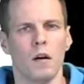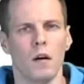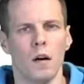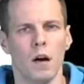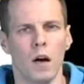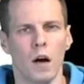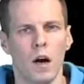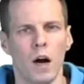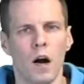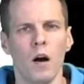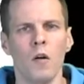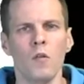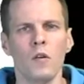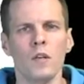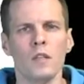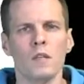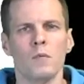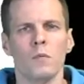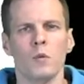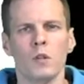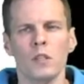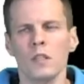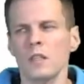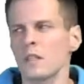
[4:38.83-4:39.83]

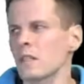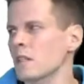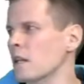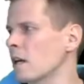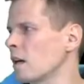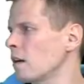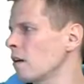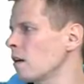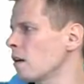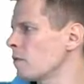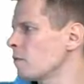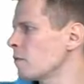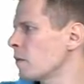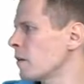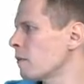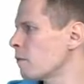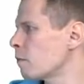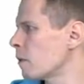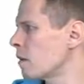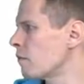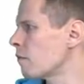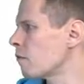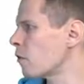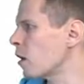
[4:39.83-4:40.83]
if
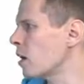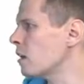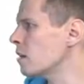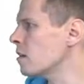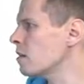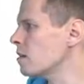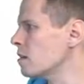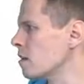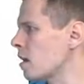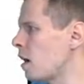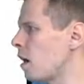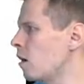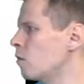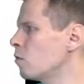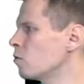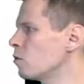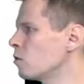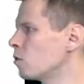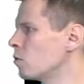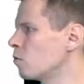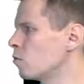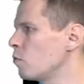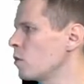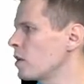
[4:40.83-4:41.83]
we write this out,
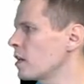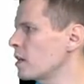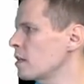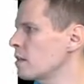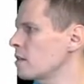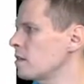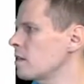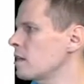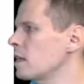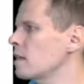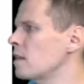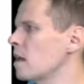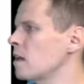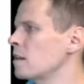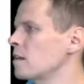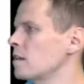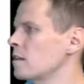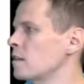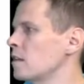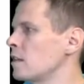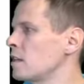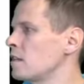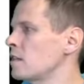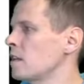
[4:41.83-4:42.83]
we can see that
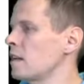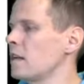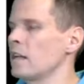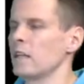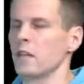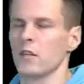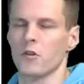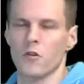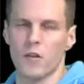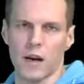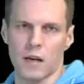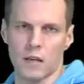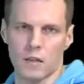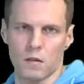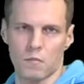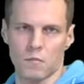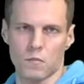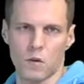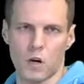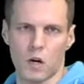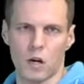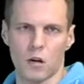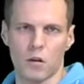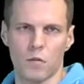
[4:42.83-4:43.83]
it's an interaction
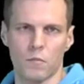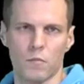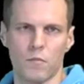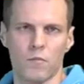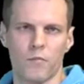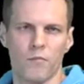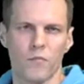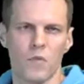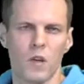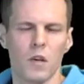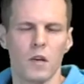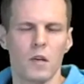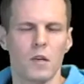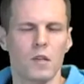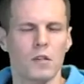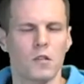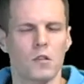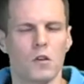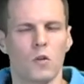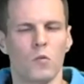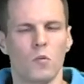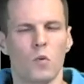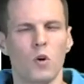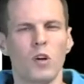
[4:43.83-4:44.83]
model.
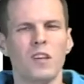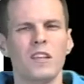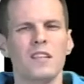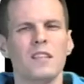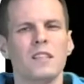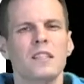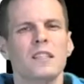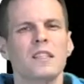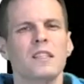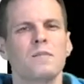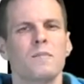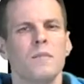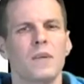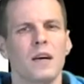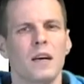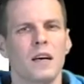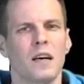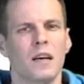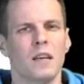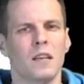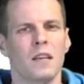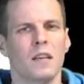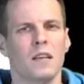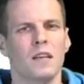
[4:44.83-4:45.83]
So what does this
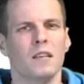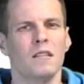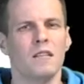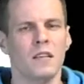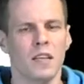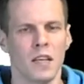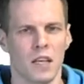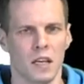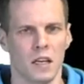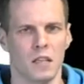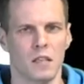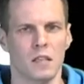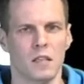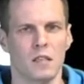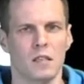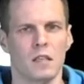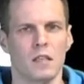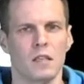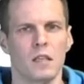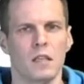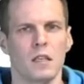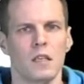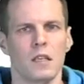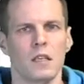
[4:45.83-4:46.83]
math tell us?
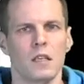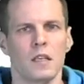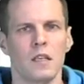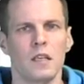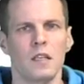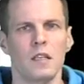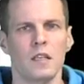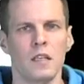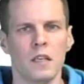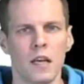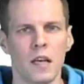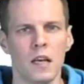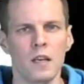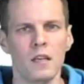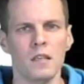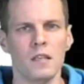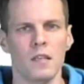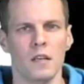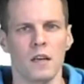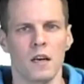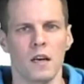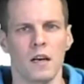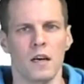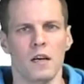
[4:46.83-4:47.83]
It tells
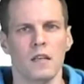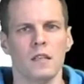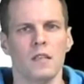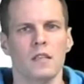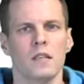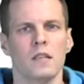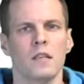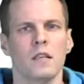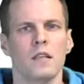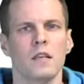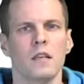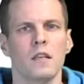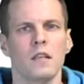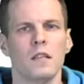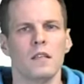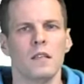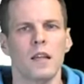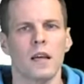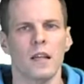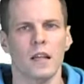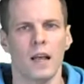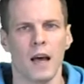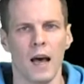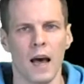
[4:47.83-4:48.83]
us
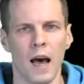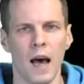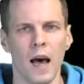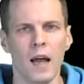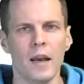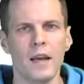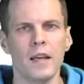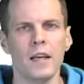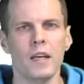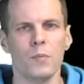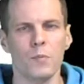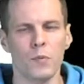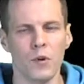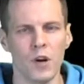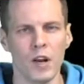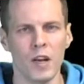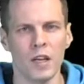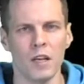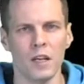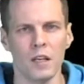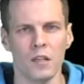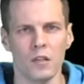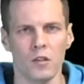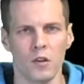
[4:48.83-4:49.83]
that adding a
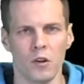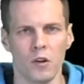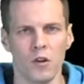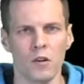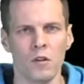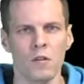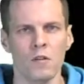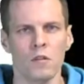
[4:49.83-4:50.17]
predictor